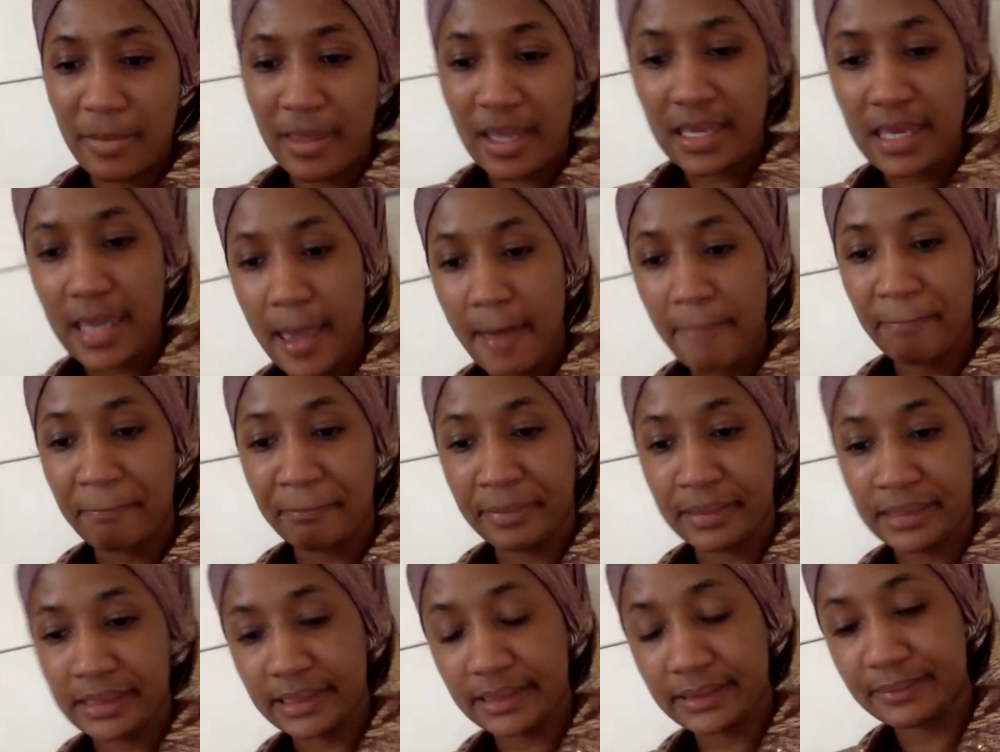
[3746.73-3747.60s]
Yep.
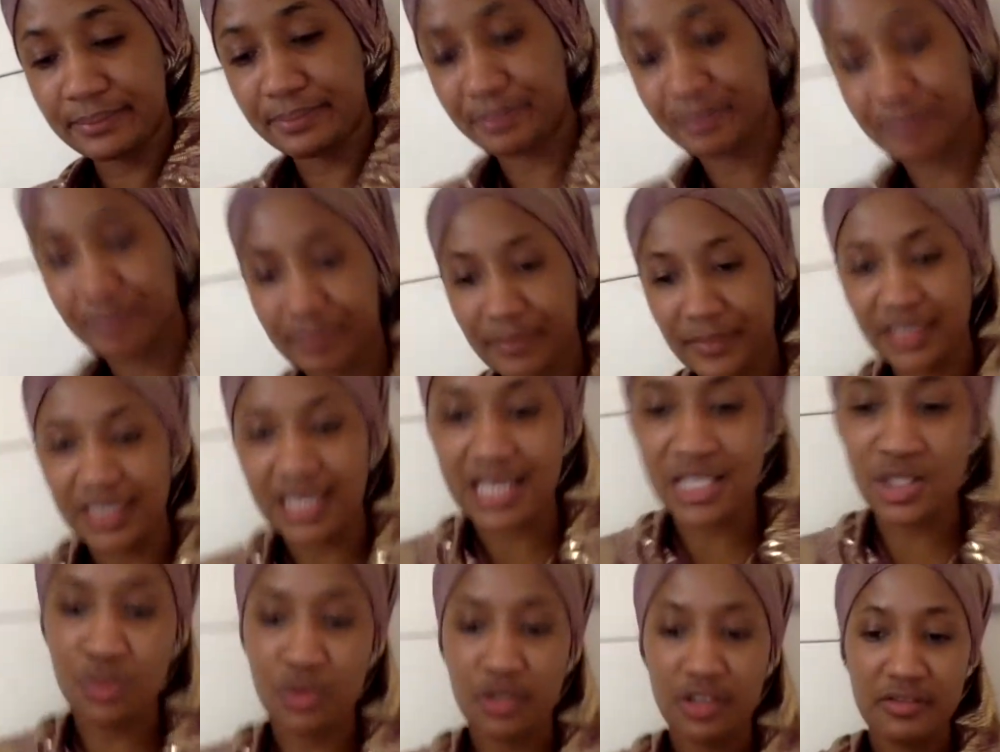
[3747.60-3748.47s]

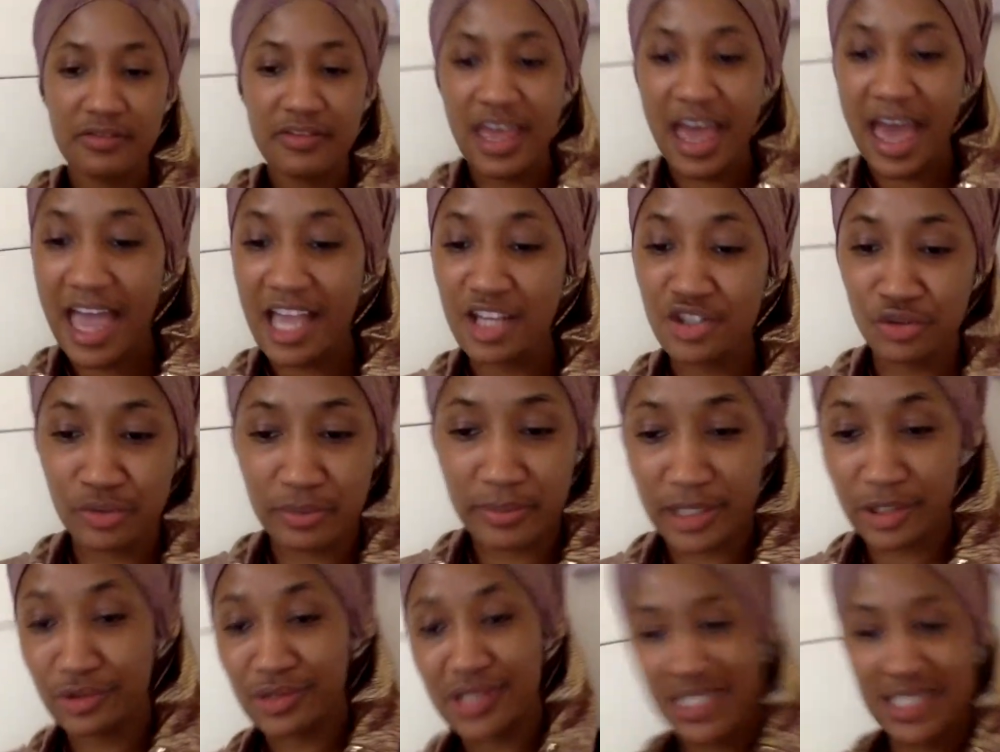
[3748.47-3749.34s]
That's one of your
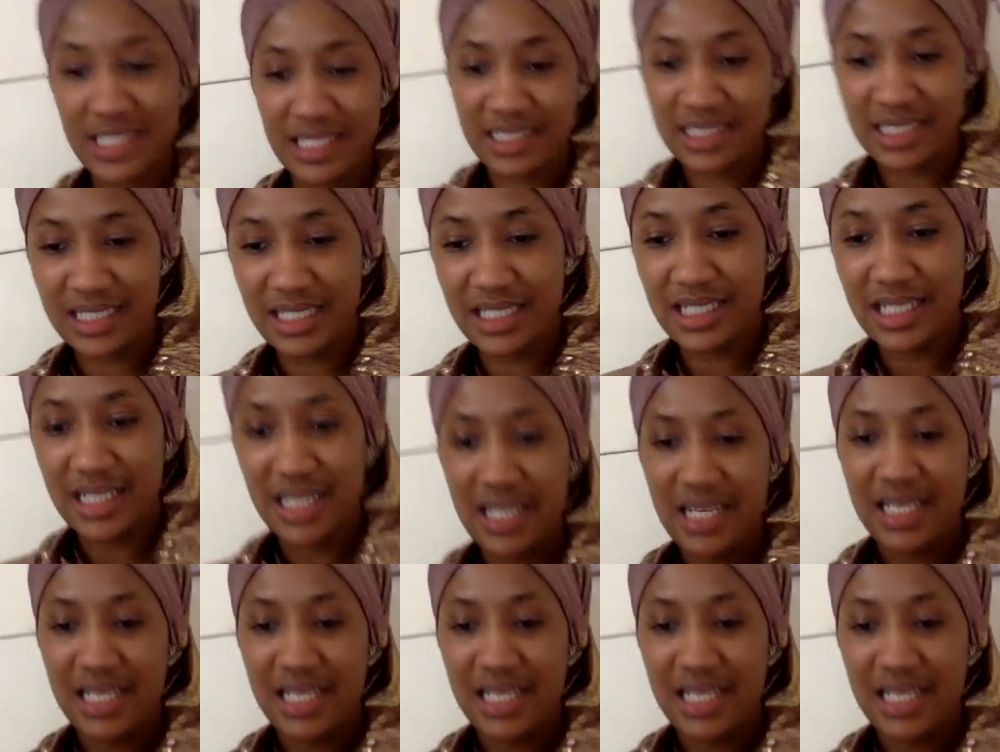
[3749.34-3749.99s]
attributes.